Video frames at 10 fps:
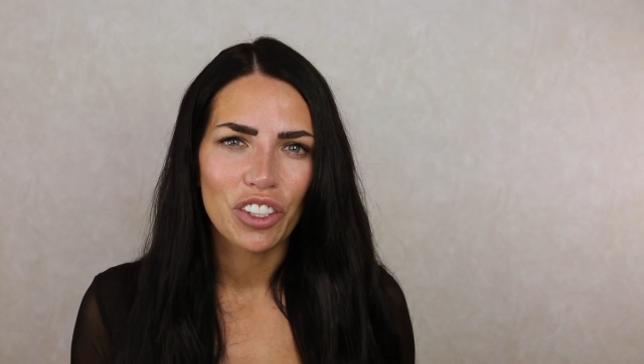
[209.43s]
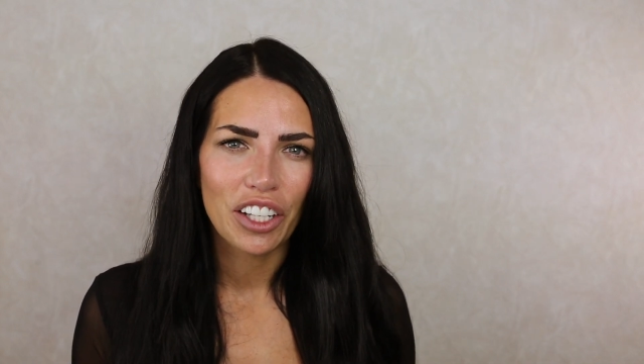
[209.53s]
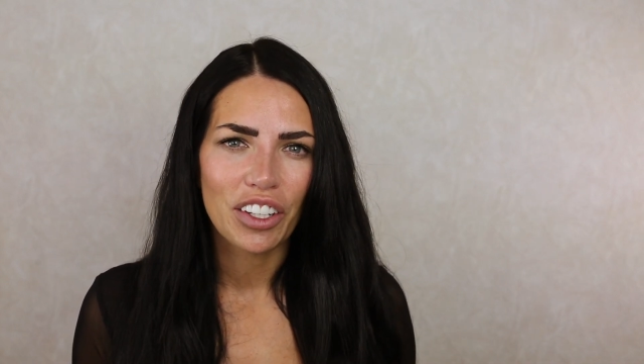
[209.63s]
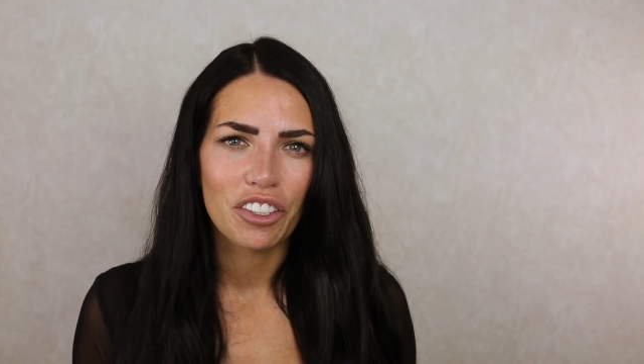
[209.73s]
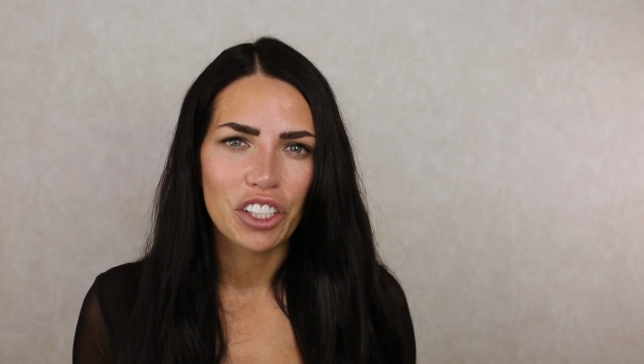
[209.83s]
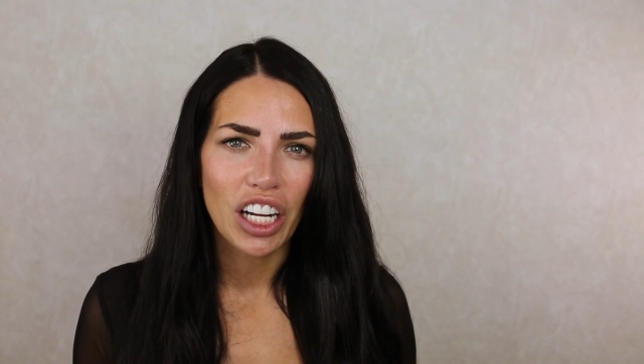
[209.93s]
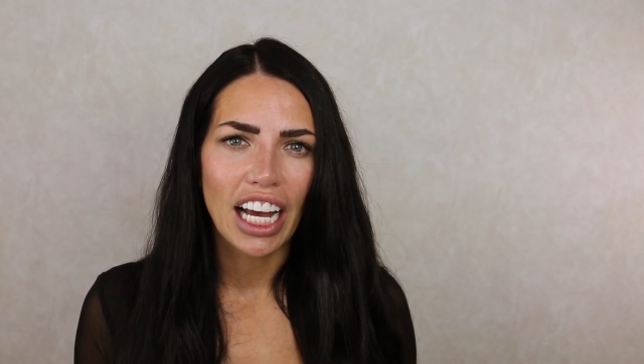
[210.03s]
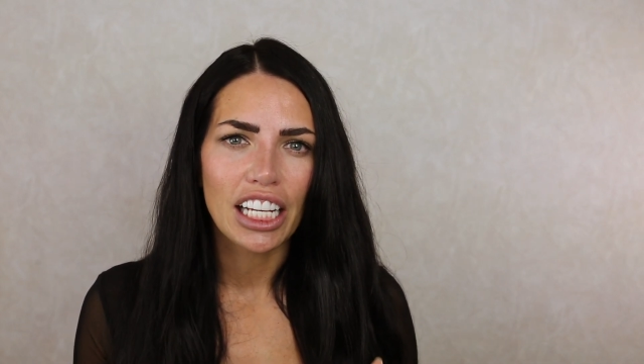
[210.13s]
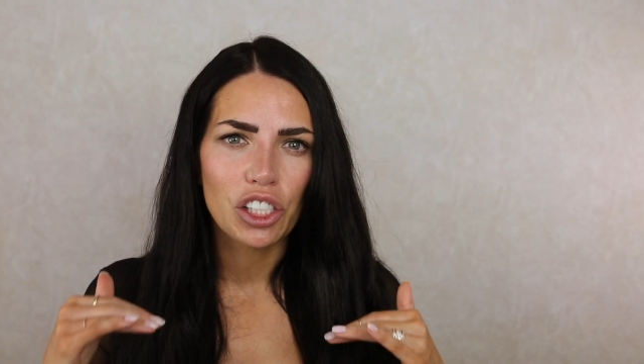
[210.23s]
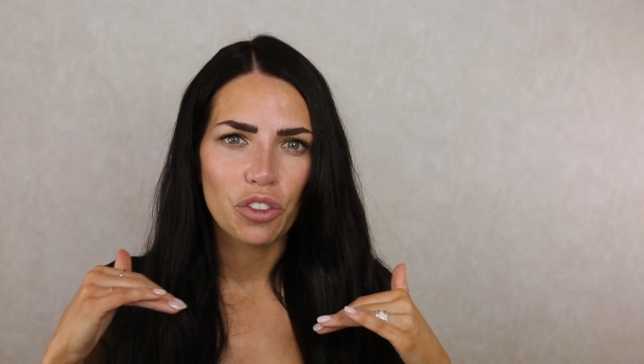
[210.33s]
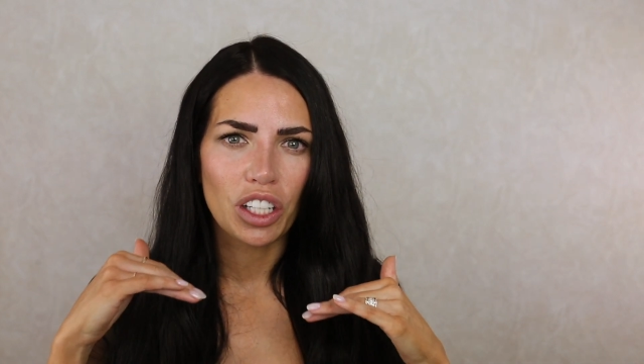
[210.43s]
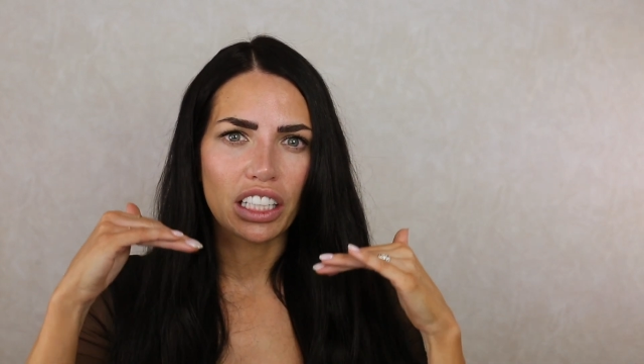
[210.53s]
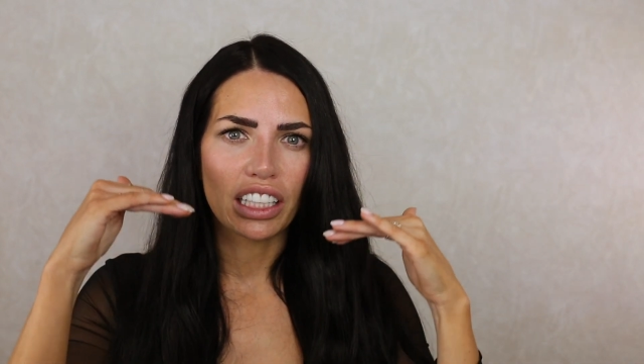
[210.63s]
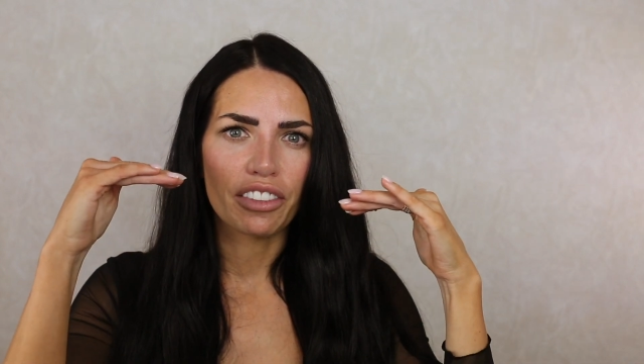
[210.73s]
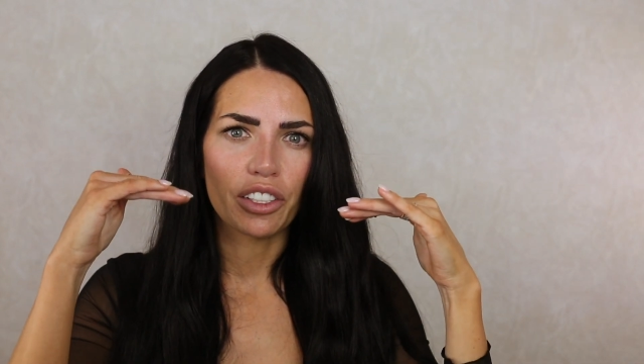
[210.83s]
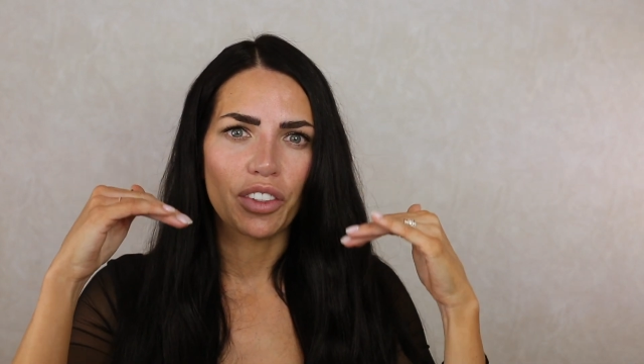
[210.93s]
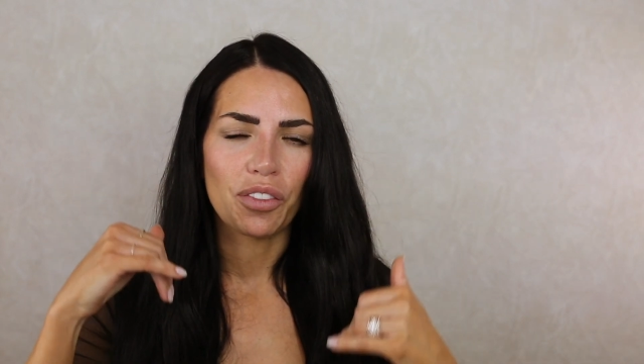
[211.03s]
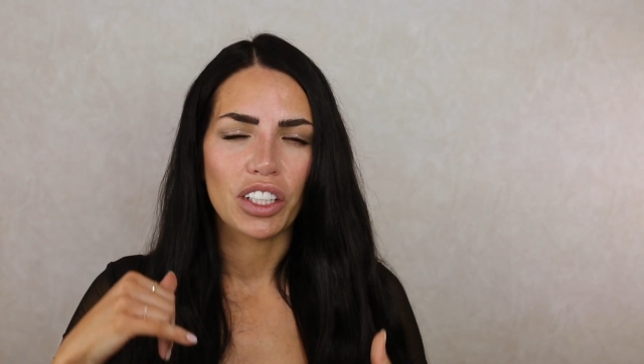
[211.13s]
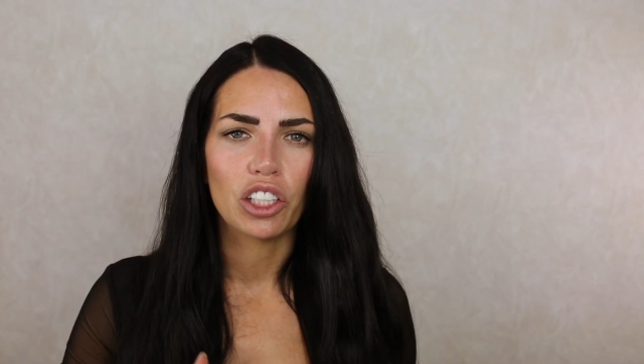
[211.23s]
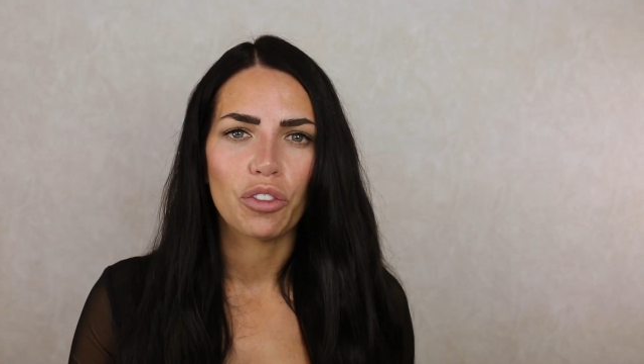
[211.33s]
right around your eyes, you want to lift them
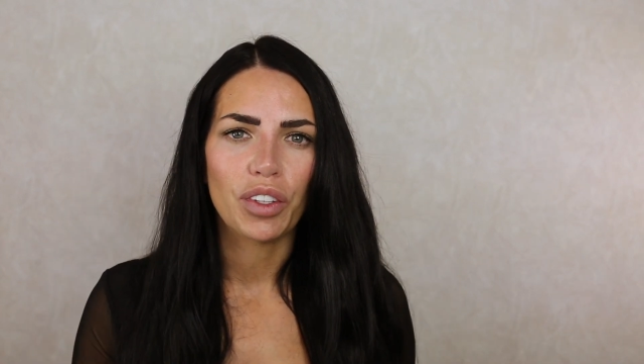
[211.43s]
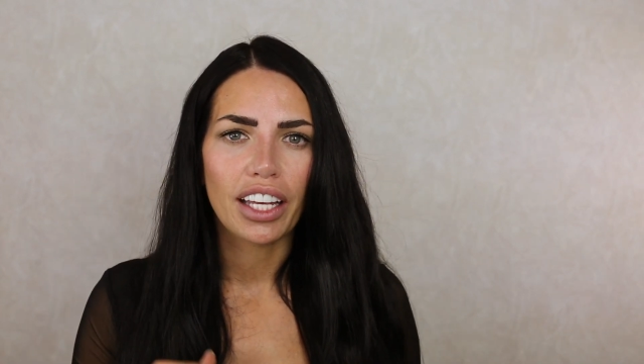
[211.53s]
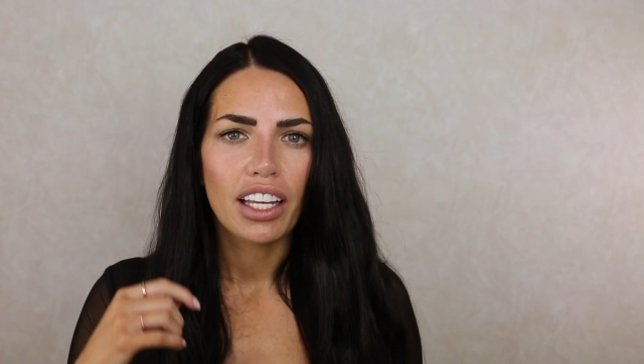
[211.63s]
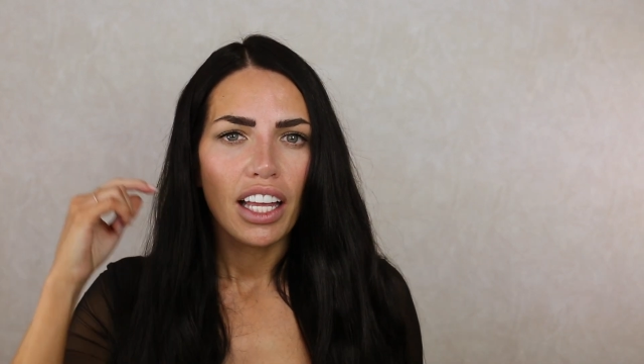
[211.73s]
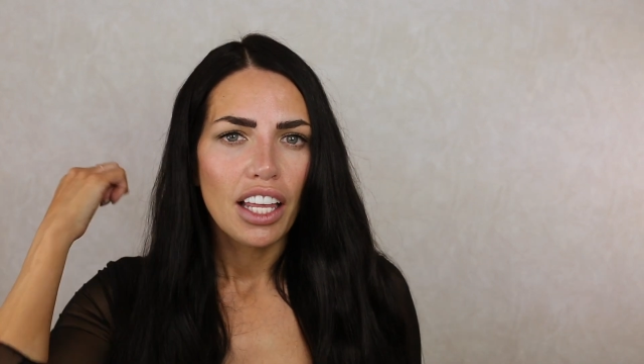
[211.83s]
up a little bit.